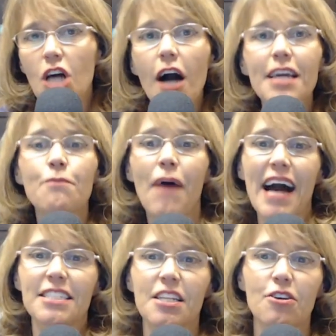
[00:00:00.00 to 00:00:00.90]
Talking
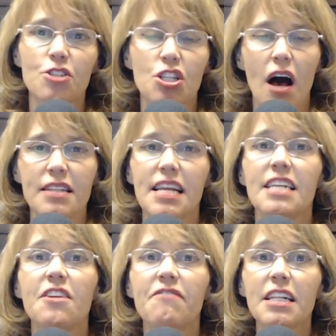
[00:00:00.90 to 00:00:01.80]
back to those thoughts
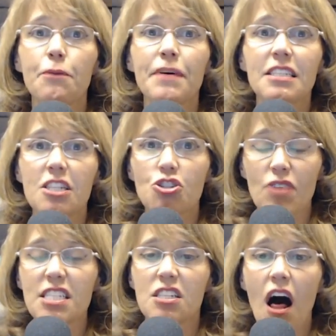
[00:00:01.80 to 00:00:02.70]
and developing
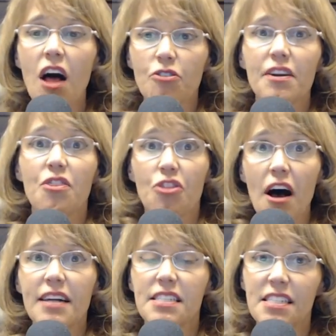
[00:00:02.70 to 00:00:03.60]
distress-tolerant
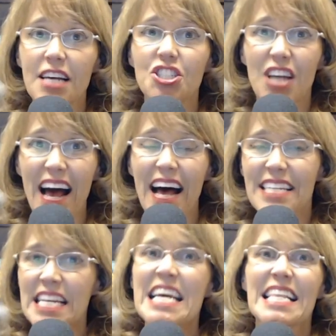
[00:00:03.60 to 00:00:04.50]
thoughts such
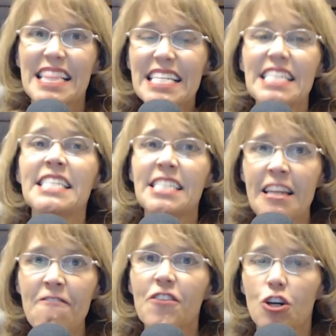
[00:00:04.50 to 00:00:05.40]
as, this is
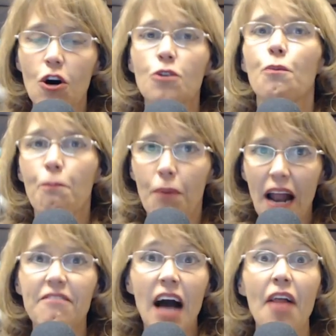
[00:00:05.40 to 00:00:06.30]
difficult,
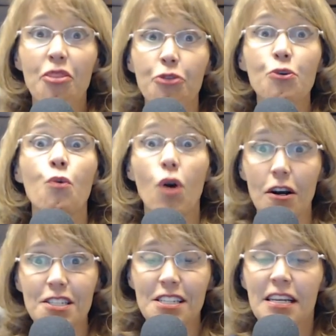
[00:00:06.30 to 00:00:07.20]
but I've gotten through
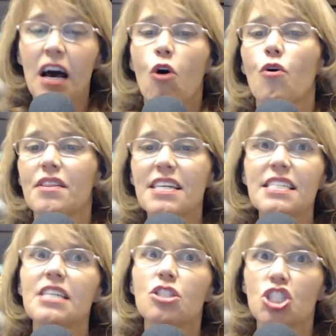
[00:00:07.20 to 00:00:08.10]
worse, or
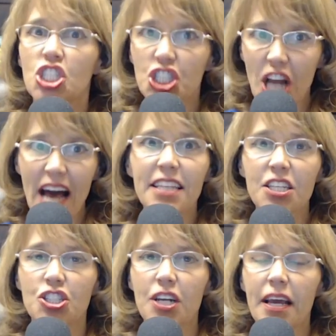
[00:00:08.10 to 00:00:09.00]
this is
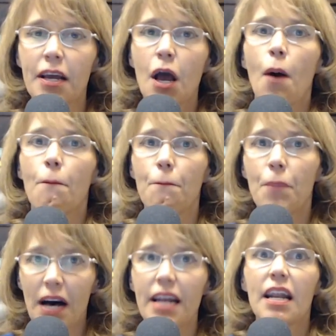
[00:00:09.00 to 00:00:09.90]
challenging,
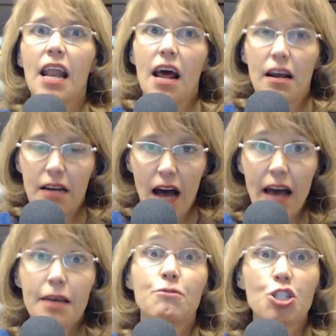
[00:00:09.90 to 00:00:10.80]
but
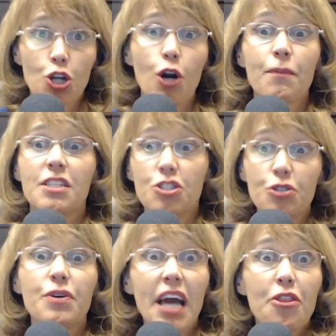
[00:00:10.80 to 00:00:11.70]
I am determined
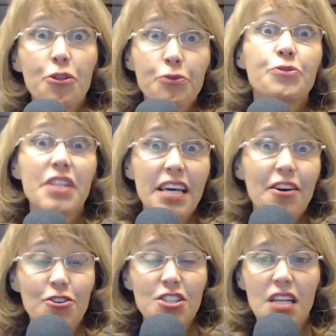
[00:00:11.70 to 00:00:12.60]
to get through to the
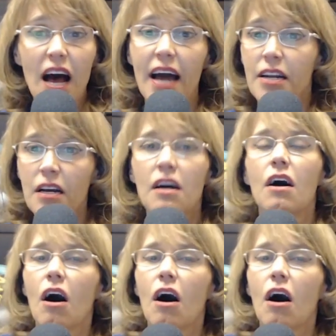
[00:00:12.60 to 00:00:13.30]
other side.